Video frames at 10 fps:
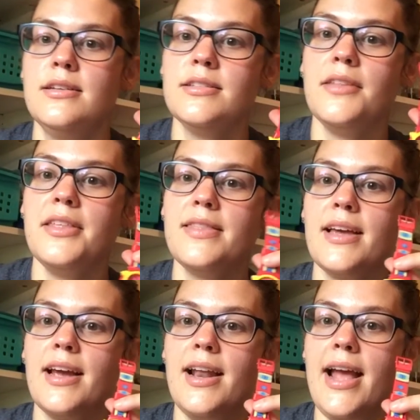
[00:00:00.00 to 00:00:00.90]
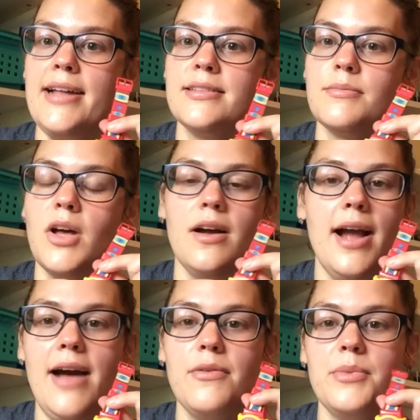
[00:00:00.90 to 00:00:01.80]
So I think that kind of adds some color. I
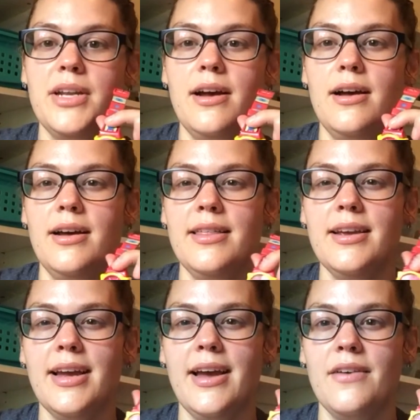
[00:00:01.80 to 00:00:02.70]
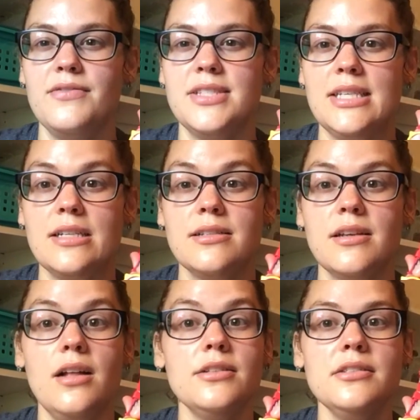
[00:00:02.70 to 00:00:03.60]
have them in, I think I have 6
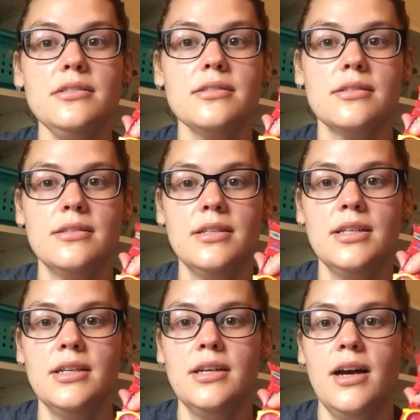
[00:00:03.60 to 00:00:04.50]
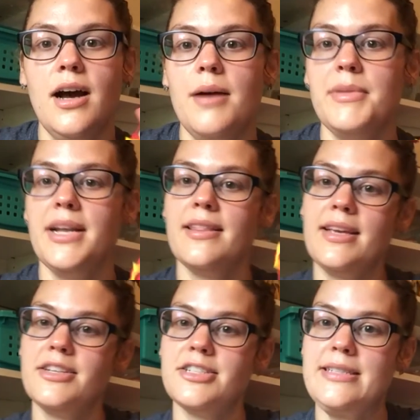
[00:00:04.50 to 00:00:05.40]
colors. And I
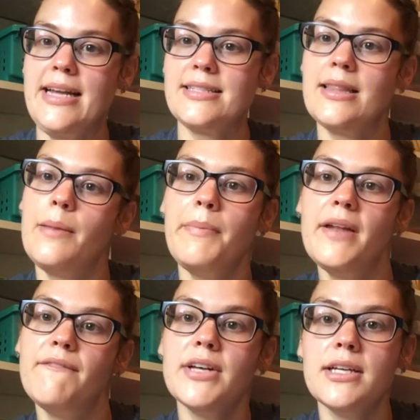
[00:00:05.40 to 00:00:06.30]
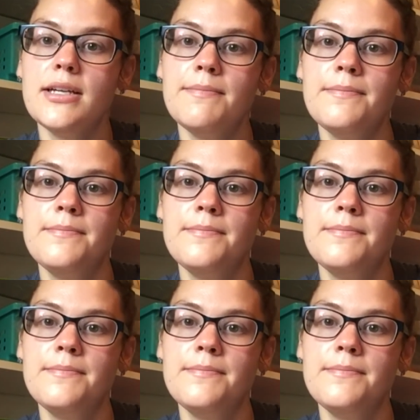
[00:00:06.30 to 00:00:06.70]
think it just adds a little bit of fun.